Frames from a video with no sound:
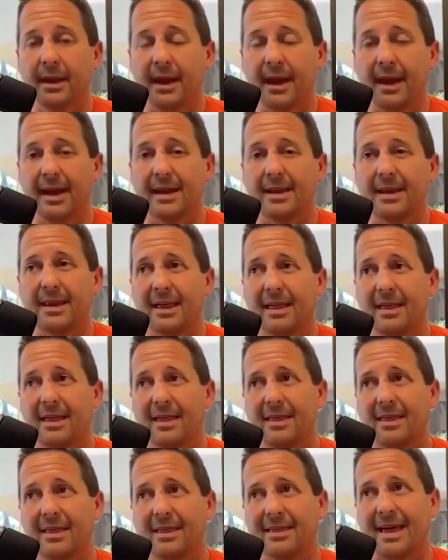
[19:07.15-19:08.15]
And
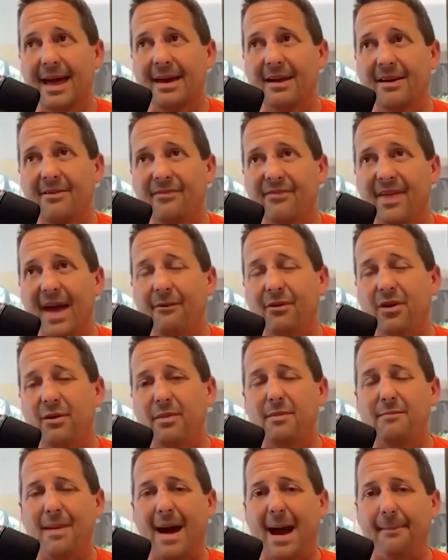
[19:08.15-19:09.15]
that would have
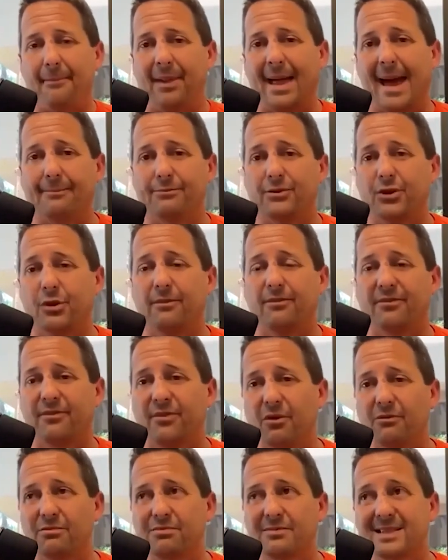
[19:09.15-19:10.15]
been Matt Plapp
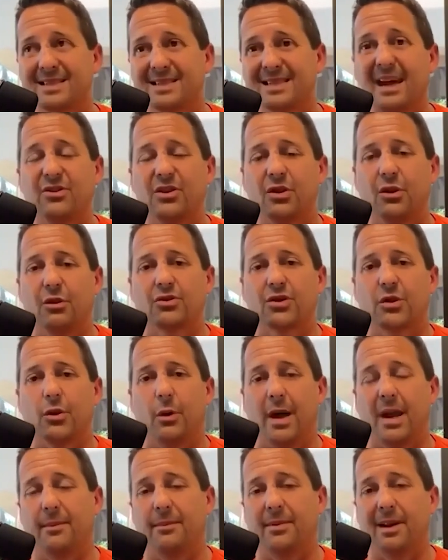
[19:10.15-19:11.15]
7 years ago.
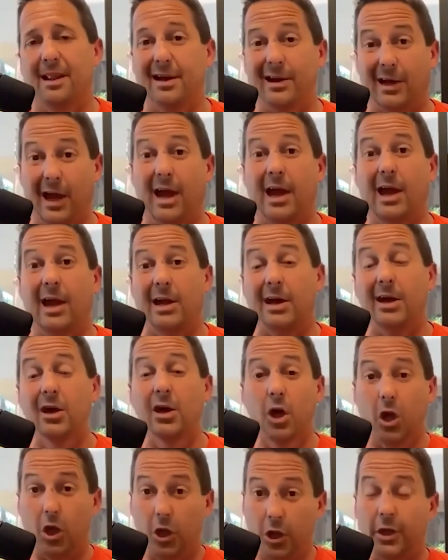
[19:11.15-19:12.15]
I'd have been like, hey,
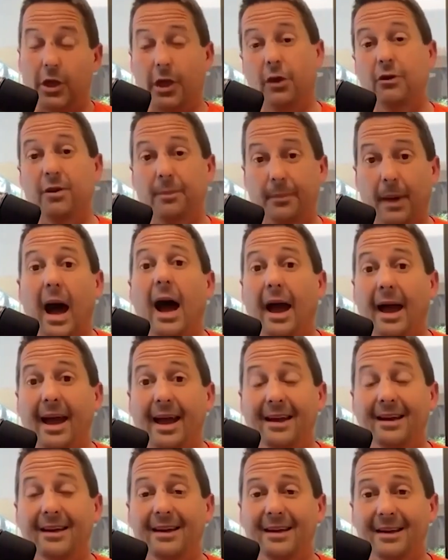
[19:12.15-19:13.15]
click here to buy.
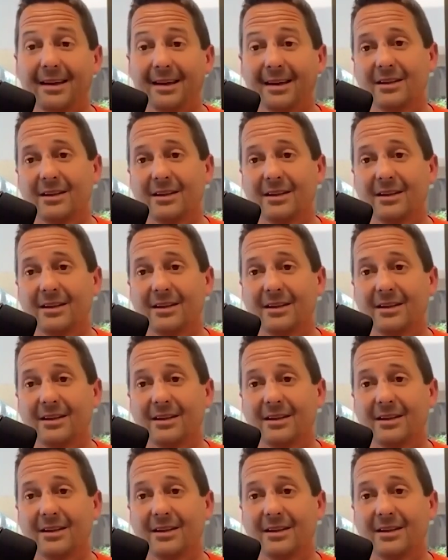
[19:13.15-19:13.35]
Mm-hmm.